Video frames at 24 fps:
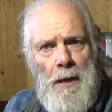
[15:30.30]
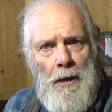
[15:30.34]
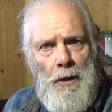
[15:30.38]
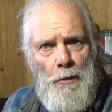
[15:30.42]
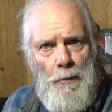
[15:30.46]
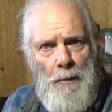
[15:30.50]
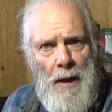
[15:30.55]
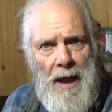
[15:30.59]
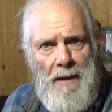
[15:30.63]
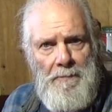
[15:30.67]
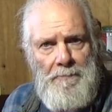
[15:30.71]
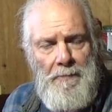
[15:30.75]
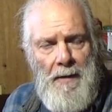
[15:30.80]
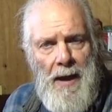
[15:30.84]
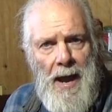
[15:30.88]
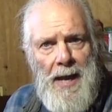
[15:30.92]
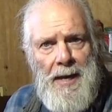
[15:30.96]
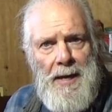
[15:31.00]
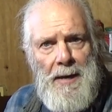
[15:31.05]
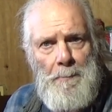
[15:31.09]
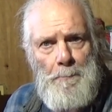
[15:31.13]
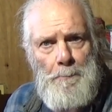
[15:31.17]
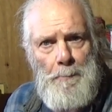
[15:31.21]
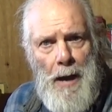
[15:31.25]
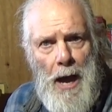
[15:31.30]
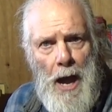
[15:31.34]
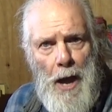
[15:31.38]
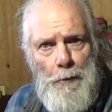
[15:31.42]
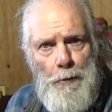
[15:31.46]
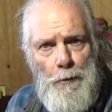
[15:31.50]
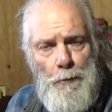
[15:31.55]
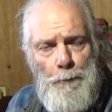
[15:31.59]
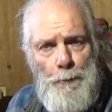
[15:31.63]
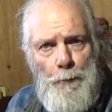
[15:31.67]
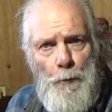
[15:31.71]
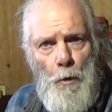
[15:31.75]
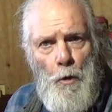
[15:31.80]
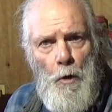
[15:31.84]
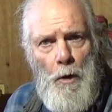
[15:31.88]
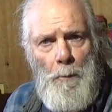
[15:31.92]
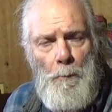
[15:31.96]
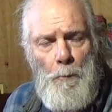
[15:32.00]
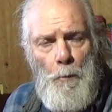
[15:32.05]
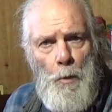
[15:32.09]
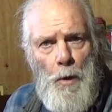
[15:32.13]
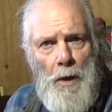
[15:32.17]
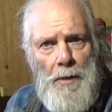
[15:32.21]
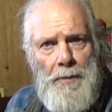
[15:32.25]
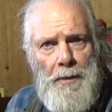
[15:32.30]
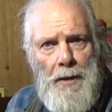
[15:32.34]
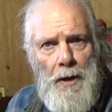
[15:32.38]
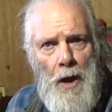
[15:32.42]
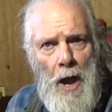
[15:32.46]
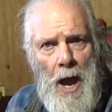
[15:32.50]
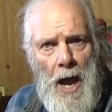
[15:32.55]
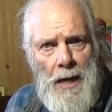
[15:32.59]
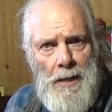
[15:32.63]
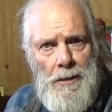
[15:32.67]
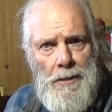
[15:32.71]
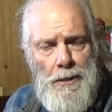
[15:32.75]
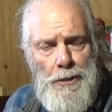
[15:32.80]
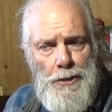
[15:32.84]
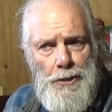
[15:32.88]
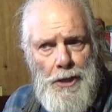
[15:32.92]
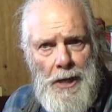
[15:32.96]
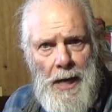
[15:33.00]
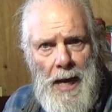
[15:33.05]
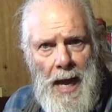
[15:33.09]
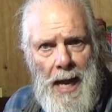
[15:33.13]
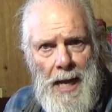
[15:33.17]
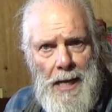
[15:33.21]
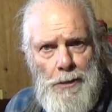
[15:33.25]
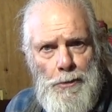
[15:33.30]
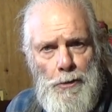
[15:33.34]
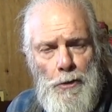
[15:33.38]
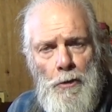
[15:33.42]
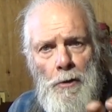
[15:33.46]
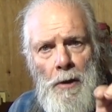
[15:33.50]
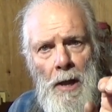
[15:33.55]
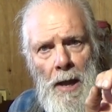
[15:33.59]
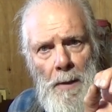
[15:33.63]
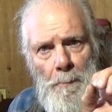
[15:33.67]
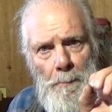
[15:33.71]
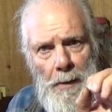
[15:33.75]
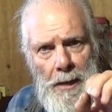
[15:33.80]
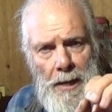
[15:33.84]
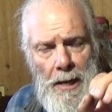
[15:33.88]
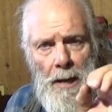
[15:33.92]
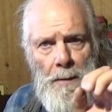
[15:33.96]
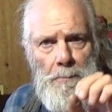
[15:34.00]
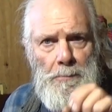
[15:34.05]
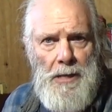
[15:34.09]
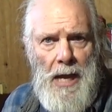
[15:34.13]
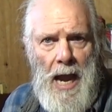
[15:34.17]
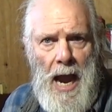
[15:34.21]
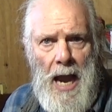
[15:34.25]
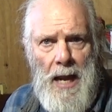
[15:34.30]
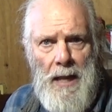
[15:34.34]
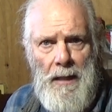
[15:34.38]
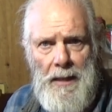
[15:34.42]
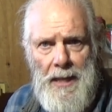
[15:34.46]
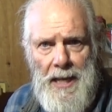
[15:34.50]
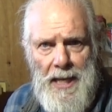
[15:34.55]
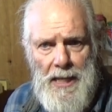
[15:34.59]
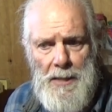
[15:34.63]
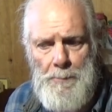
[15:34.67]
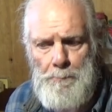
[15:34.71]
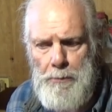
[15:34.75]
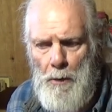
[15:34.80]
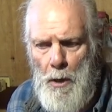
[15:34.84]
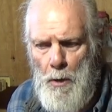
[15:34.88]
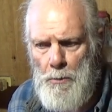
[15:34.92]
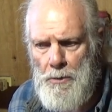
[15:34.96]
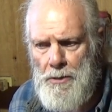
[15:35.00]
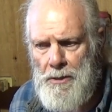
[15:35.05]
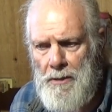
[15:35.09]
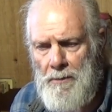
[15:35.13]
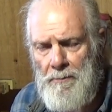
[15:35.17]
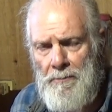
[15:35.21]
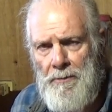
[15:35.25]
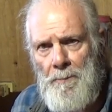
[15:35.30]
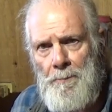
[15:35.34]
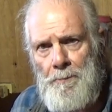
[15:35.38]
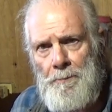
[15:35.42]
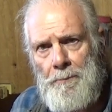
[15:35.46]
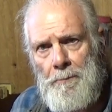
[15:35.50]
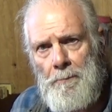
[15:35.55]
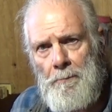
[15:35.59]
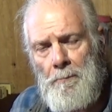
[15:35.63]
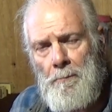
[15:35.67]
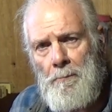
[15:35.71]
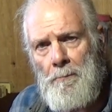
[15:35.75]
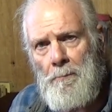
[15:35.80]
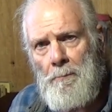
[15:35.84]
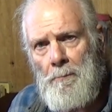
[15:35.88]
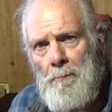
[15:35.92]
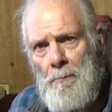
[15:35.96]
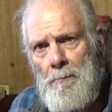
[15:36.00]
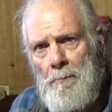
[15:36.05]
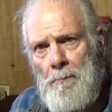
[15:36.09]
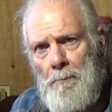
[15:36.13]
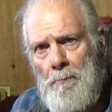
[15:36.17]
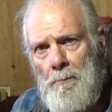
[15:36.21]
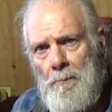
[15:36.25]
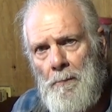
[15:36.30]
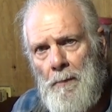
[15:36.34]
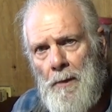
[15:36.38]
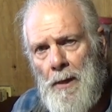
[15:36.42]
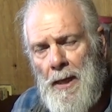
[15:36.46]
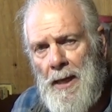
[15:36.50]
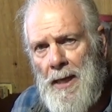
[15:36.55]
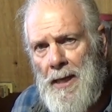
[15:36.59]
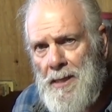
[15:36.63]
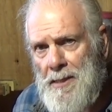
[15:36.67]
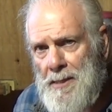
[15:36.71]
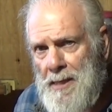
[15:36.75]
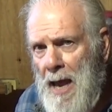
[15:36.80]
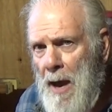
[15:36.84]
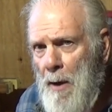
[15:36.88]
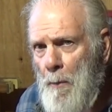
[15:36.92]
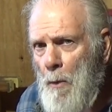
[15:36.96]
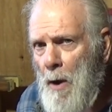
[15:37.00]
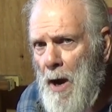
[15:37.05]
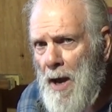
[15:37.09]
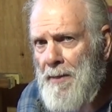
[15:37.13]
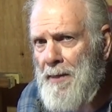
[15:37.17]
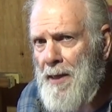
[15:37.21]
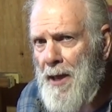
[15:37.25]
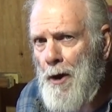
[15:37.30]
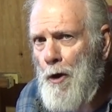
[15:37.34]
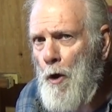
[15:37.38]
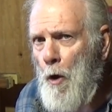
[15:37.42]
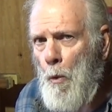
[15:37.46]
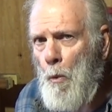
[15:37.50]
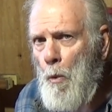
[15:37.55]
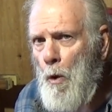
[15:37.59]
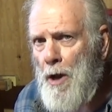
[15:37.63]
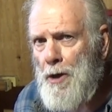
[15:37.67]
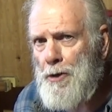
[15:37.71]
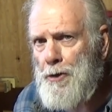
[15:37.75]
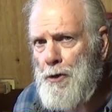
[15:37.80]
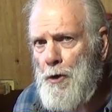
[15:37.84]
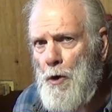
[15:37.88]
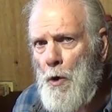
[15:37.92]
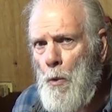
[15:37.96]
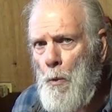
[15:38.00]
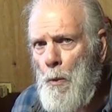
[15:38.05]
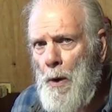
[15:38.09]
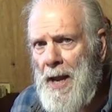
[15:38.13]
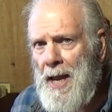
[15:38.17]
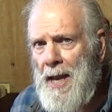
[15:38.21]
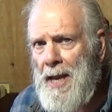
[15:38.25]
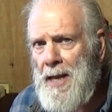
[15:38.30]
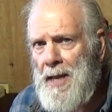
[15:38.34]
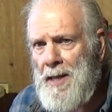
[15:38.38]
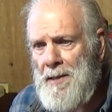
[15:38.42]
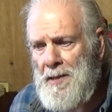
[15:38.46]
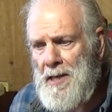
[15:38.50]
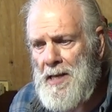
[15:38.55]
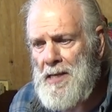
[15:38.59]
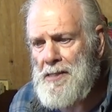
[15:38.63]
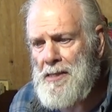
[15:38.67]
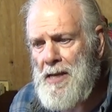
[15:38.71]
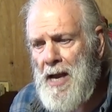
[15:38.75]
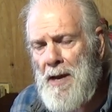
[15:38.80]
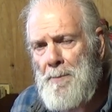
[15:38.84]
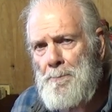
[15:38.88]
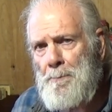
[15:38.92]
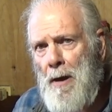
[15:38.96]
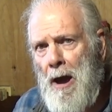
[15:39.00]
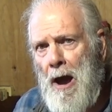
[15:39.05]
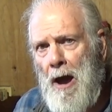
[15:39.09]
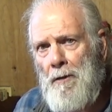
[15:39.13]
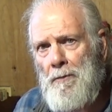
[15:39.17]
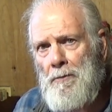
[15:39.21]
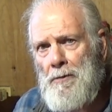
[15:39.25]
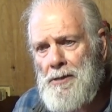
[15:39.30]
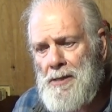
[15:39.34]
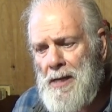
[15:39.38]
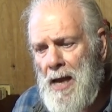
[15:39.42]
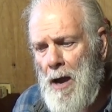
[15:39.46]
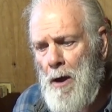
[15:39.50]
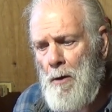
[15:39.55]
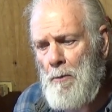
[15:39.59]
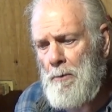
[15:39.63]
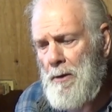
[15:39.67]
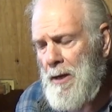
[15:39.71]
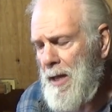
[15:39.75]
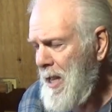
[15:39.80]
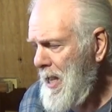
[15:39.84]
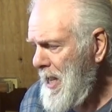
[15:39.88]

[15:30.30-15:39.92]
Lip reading: graphite in powdered form with an oxygenizer becomes highly explosive. Is that why they don't want you to weigh these gunpowders out?